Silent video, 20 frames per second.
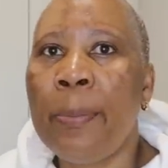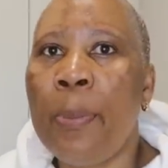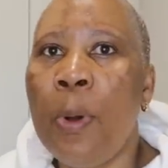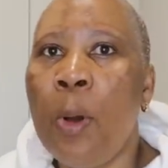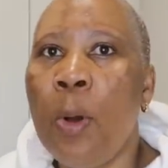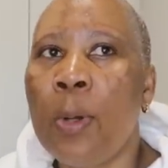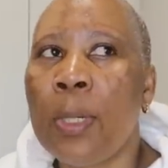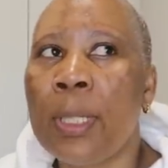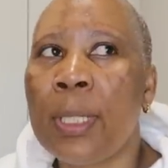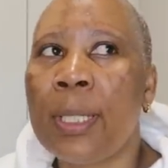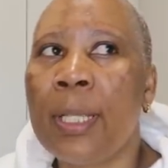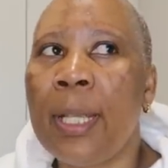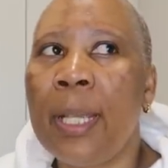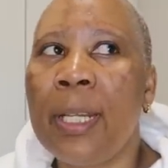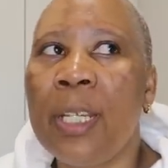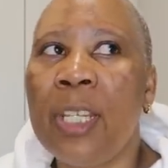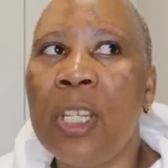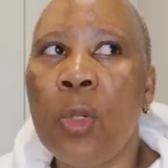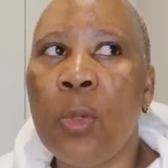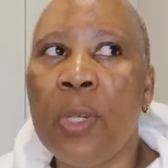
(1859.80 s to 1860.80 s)
Paul's,
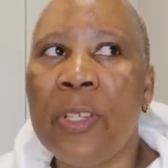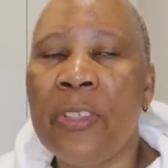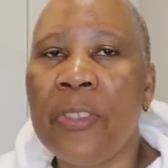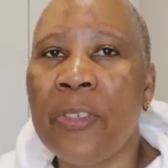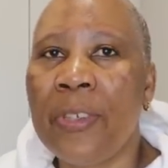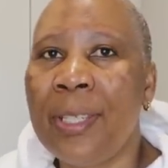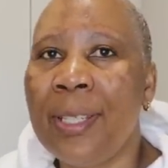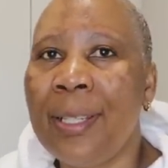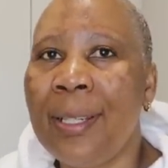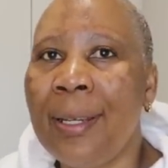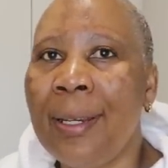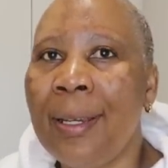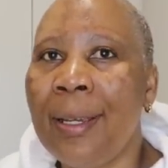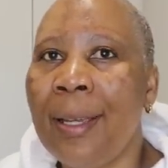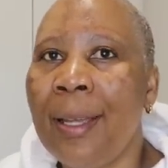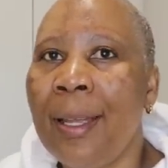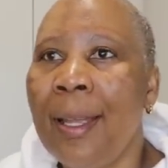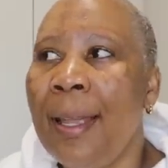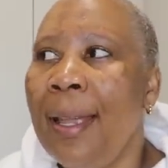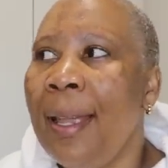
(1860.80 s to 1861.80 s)
and it was drizzling.
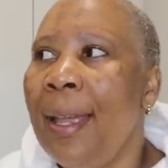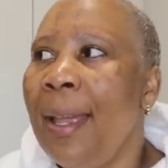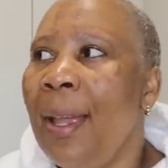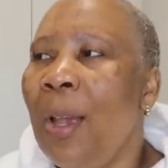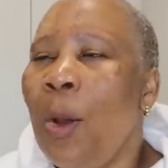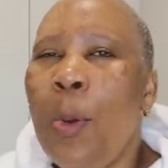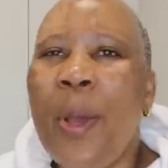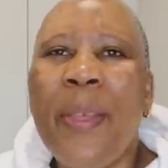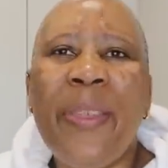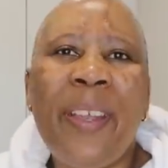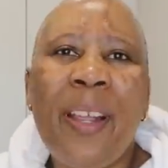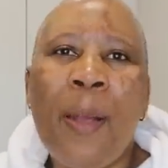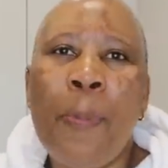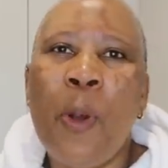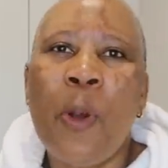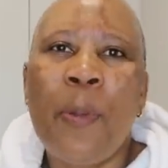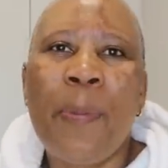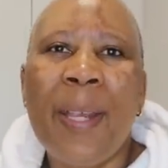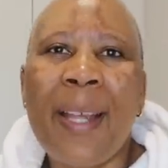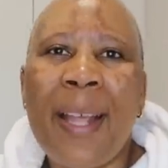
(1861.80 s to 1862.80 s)
One thing
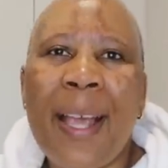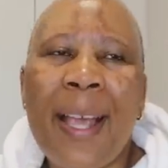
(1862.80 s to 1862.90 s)
about me,